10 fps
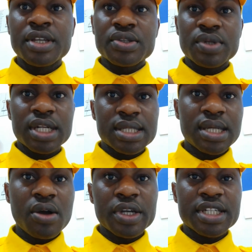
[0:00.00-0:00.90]
So that is
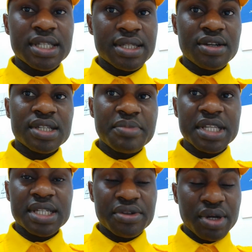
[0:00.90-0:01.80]
how it is. Doesn't mean
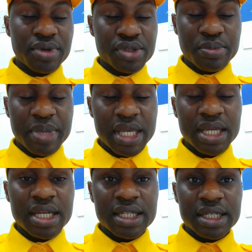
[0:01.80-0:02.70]
that you are going to
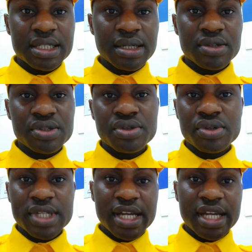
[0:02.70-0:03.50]
pay 30,000 euros.